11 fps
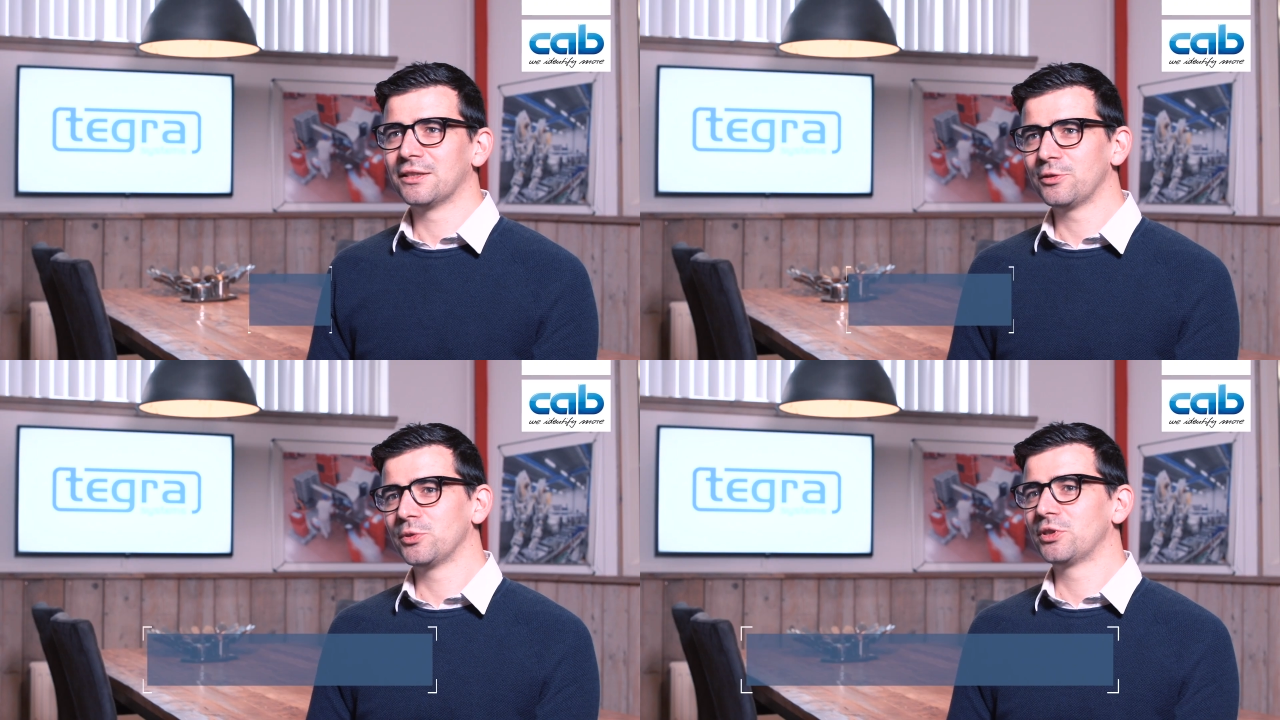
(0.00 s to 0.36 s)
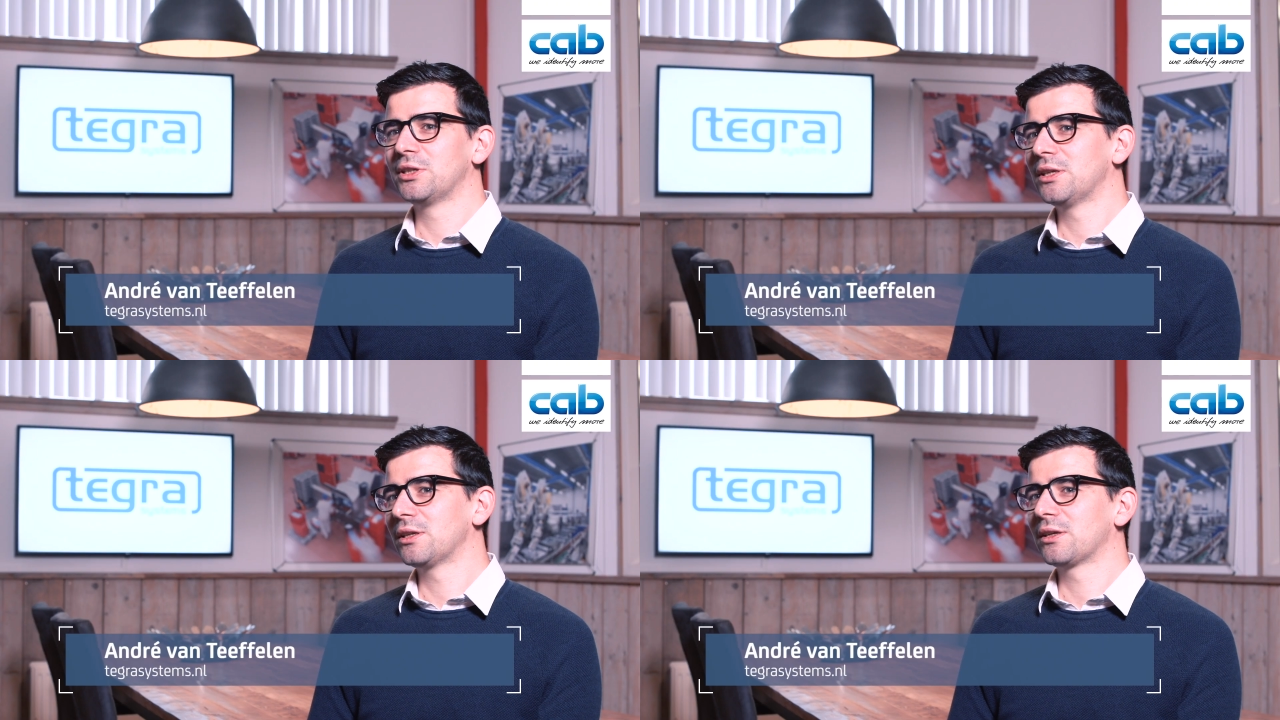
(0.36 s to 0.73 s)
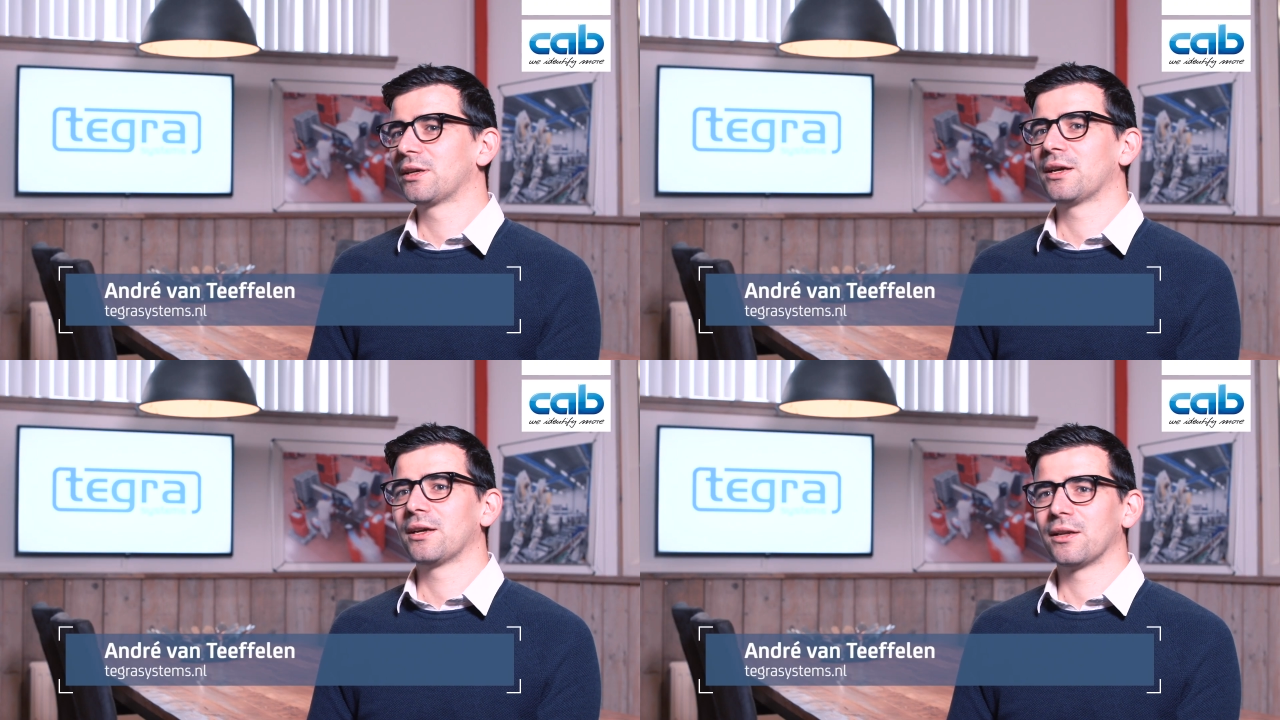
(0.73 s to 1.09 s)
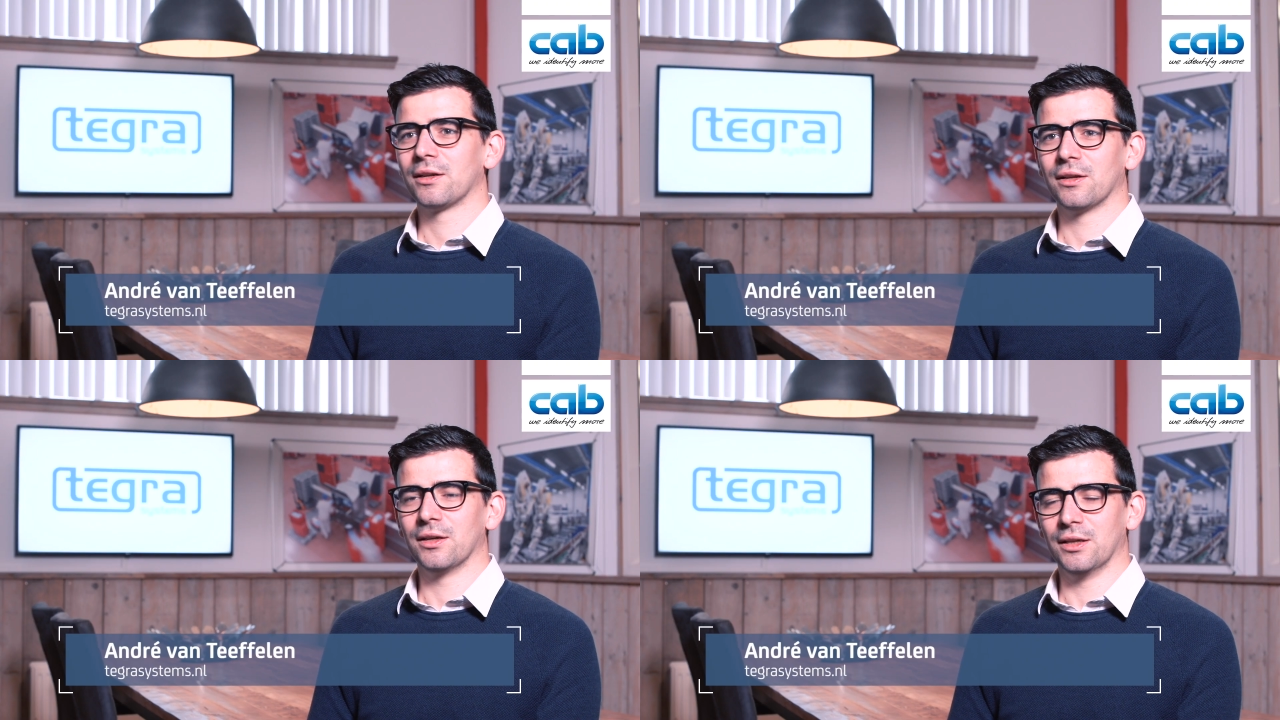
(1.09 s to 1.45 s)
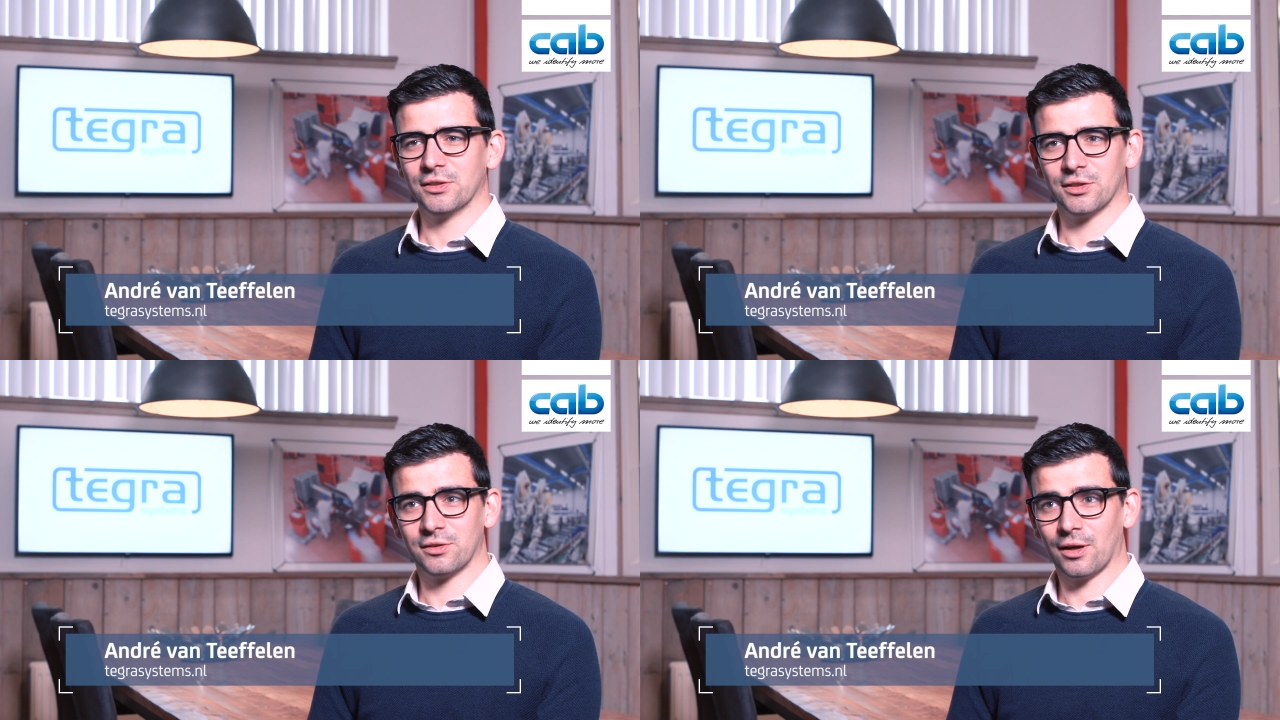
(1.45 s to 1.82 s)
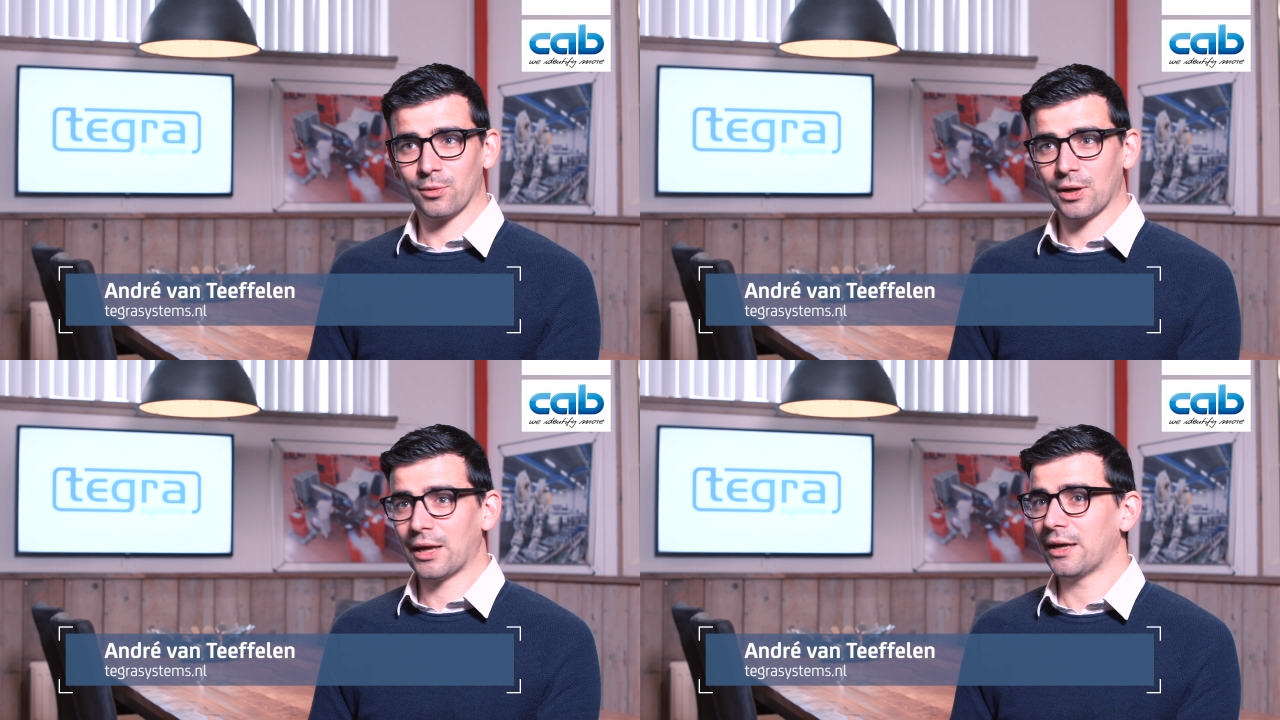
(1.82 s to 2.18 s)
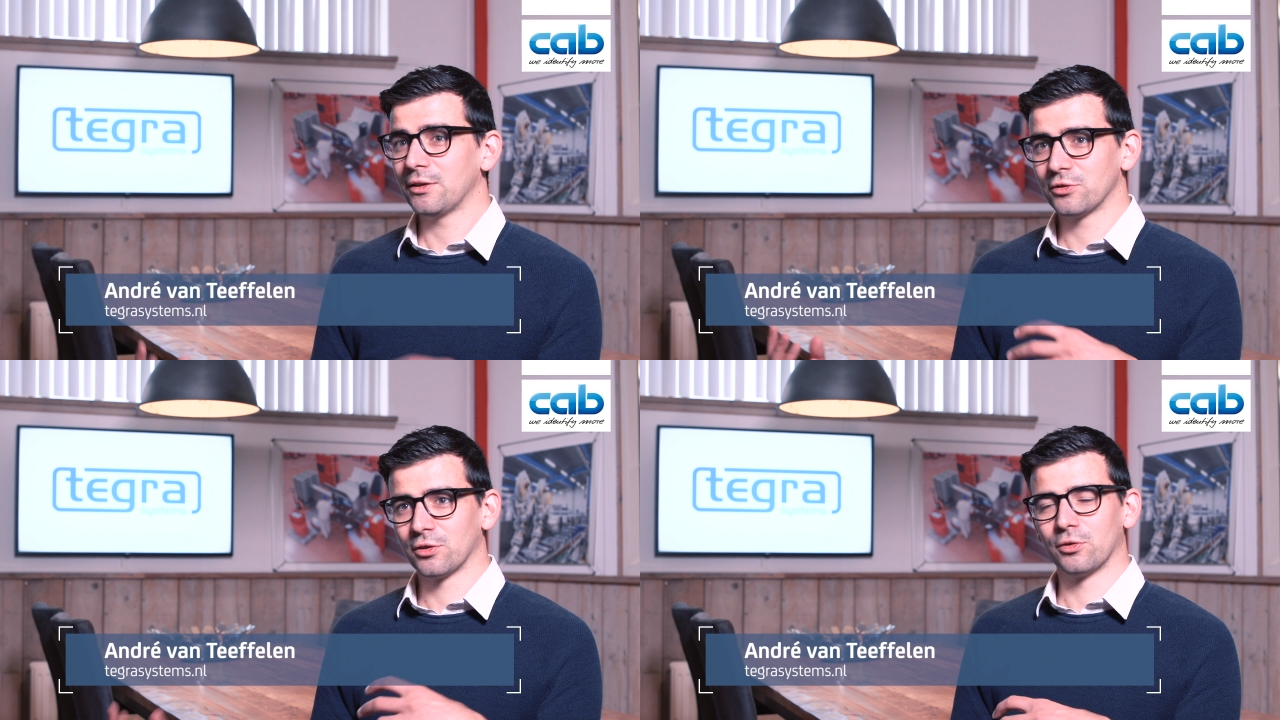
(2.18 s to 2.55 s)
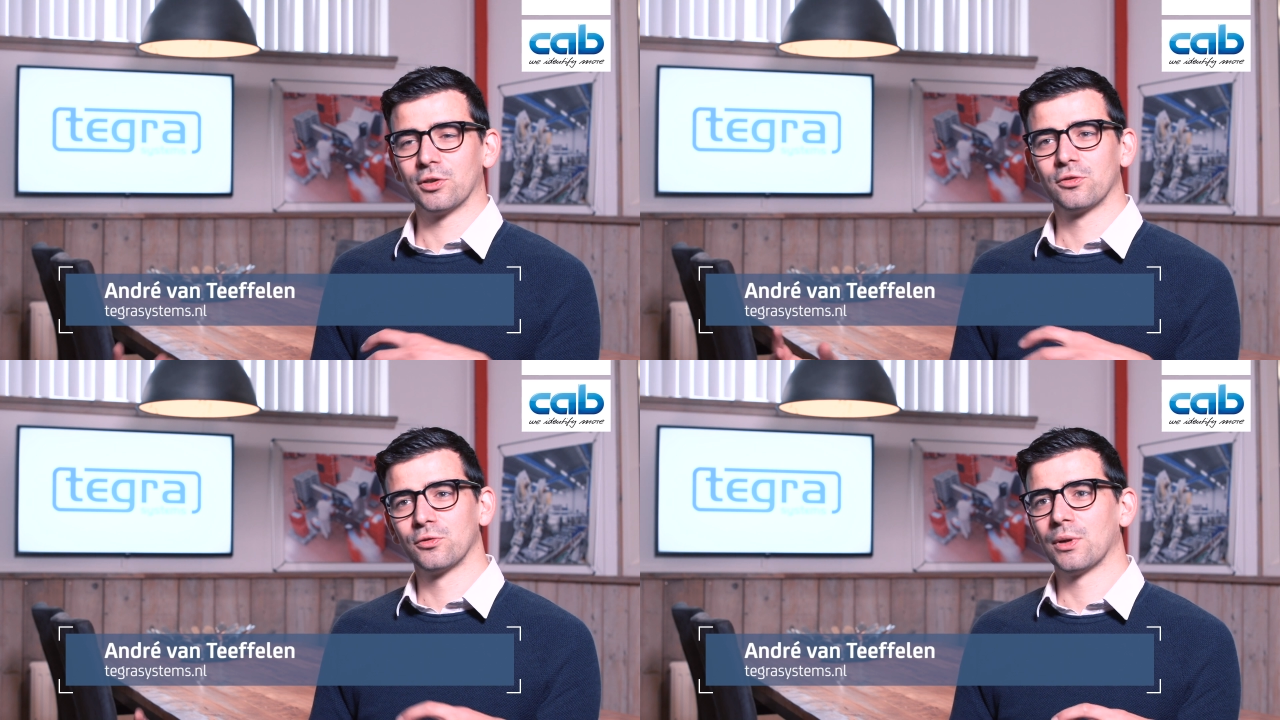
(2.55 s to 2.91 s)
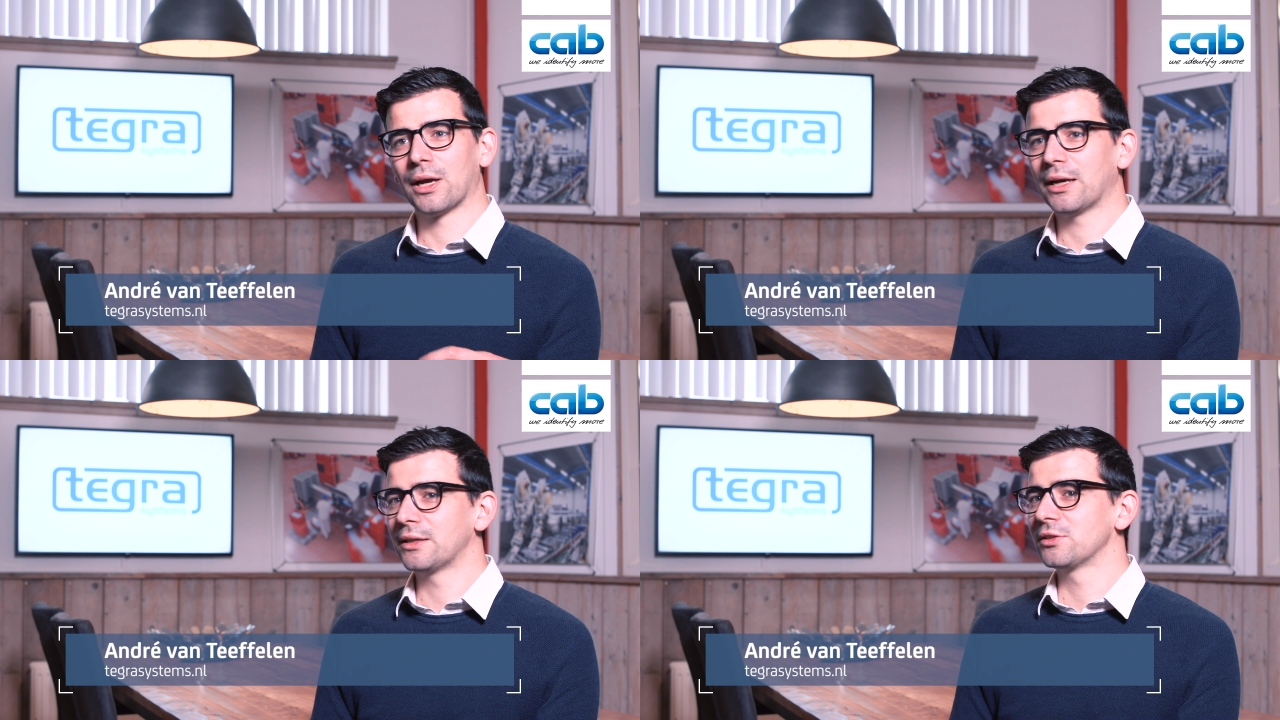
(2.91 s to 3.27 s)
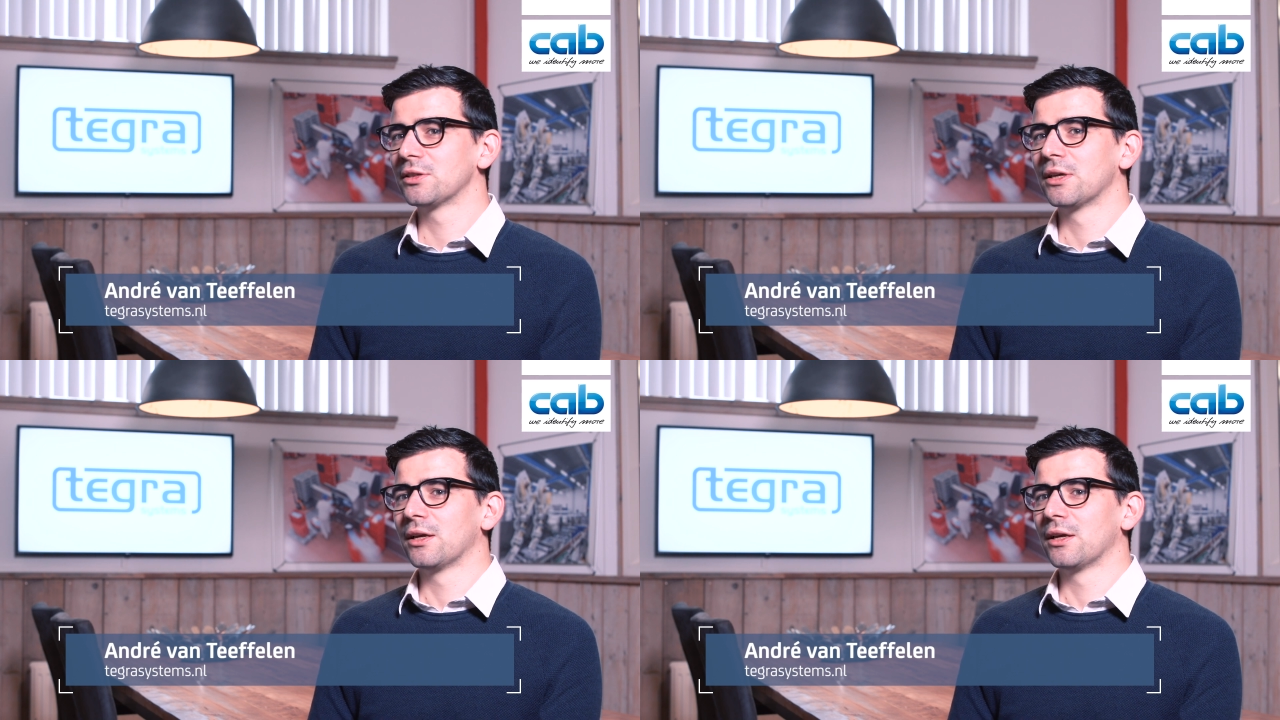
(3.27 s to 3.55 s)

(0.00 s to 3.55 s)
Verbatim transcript: This machine is a double line, so there are two lines.